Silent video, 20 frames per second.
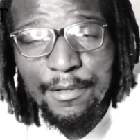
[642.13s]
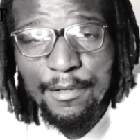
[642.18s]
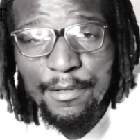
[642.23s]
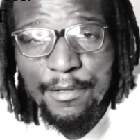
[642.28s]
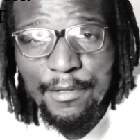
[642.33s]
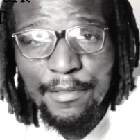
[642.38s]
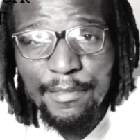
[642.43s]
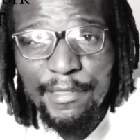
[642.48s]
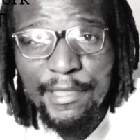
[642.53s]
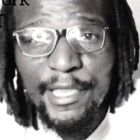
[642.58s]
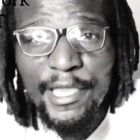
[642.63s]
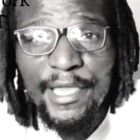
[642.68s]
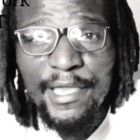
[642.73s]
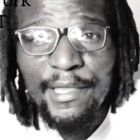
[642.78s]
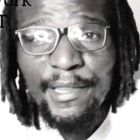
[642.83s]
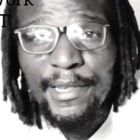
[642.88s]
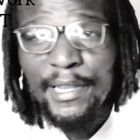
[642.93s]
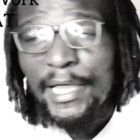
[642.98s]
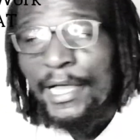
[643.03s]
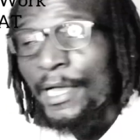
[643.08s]

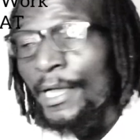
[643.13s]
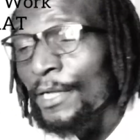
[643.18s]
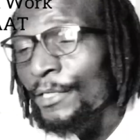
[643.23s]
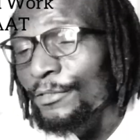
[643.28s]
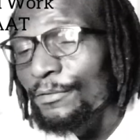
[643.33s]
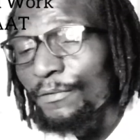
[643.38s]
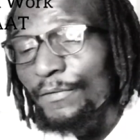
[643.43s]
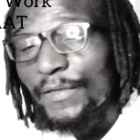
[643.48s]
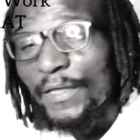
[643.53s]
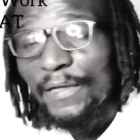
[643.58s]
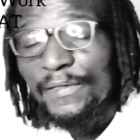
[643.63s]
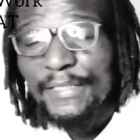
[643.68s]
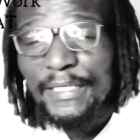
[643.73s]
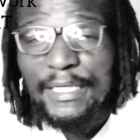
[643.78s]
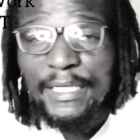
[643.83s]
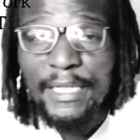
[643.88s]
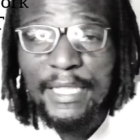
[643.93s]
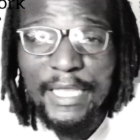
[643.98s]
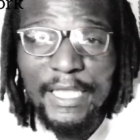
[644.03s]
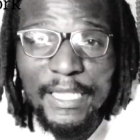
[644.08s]
Then
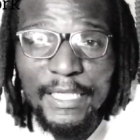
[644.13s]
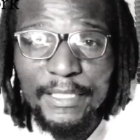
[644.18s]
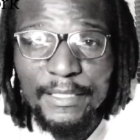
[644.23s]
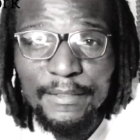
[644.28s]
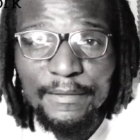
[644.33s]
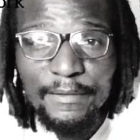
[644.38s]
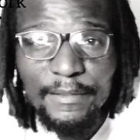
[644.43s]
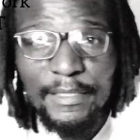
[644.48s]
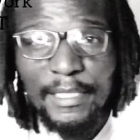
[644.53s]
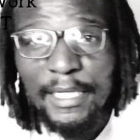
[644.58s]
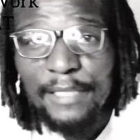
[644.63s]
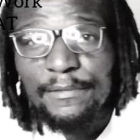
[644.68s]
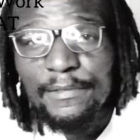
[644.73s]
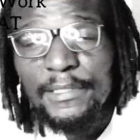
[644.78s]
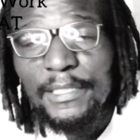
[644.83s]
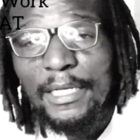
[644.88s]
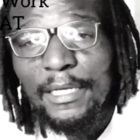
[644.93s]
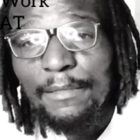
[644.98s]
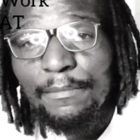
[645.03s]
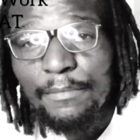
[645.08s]
2008, got to
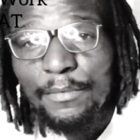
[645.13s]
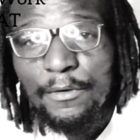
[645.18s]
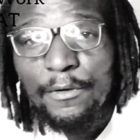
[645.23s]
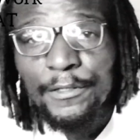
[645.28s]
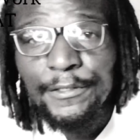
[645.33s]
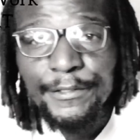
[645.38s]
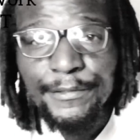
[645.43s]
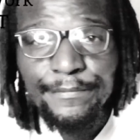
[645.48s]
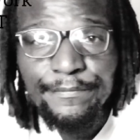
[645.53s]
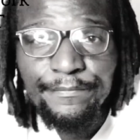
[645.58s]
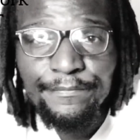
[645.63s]
Stellenbosch.